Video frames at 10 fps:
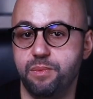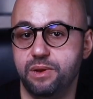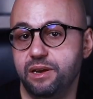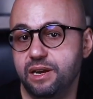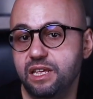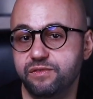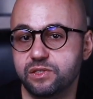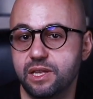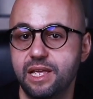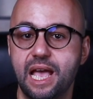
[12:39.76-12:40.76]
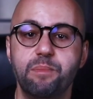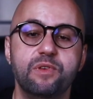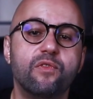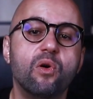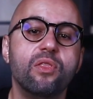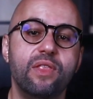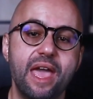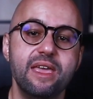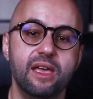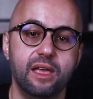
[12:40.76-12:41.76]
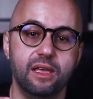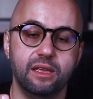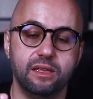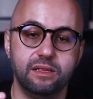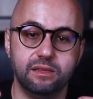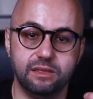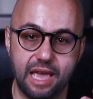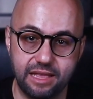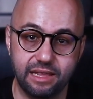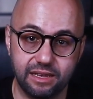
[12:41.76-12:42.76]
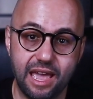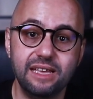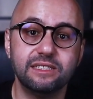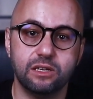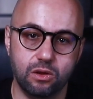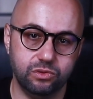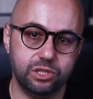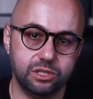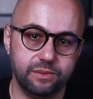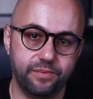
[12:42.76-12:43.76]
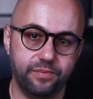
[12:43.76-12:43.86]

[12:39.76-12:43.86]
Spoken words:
airplane leaves and before the gates closes.